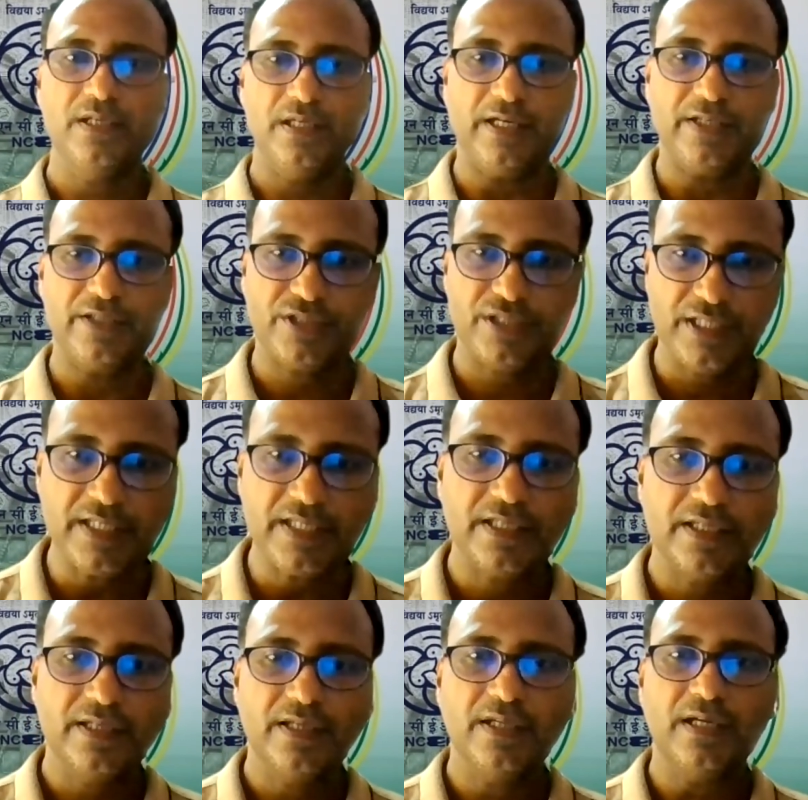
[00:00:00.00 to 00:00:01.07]
Let us see,
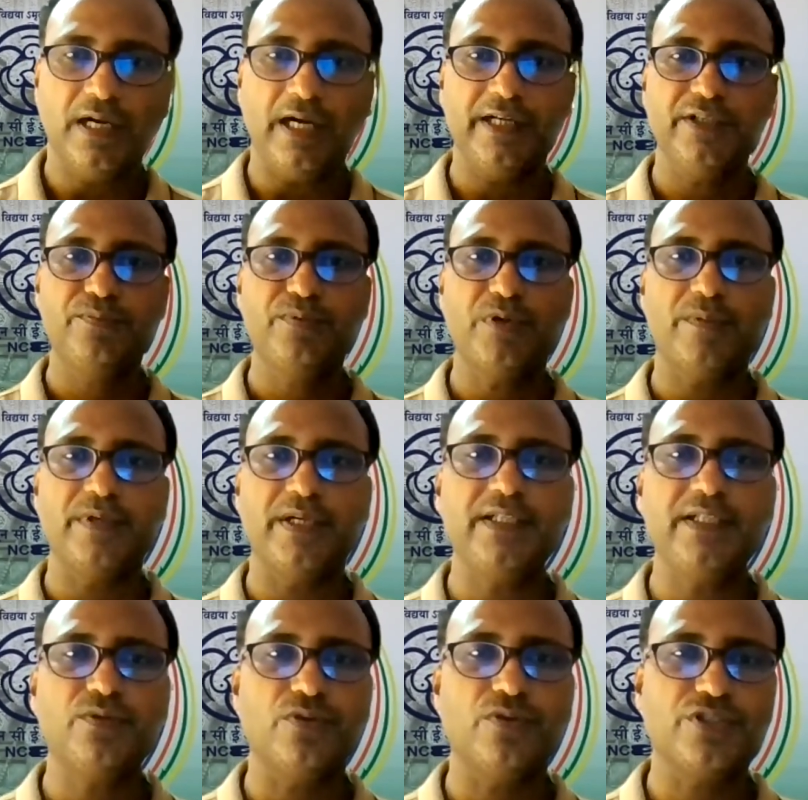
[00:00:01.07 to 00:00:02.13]
and if you have
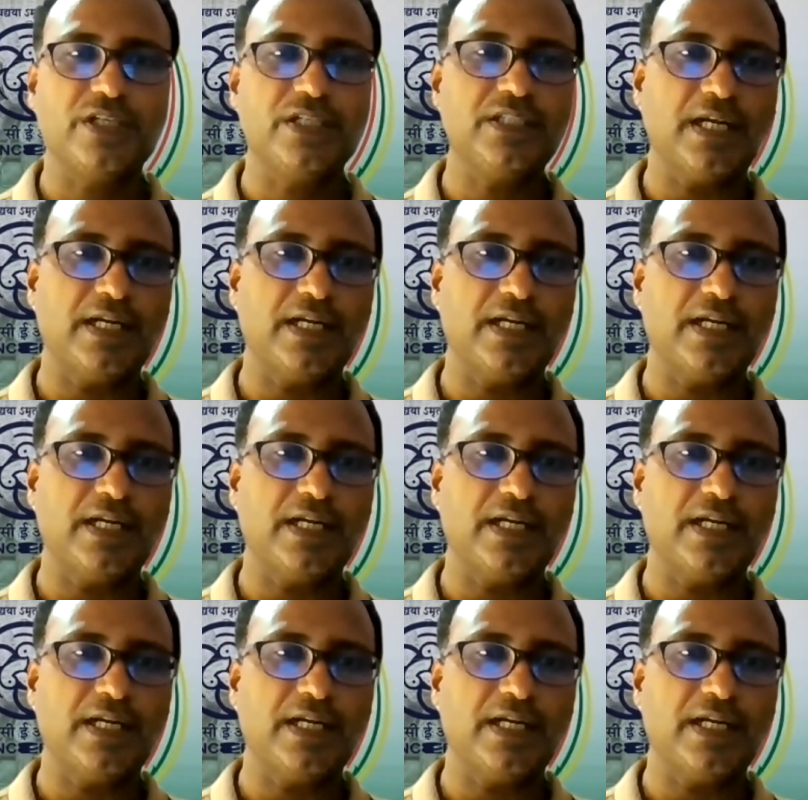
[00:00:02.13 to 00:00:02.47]
any question,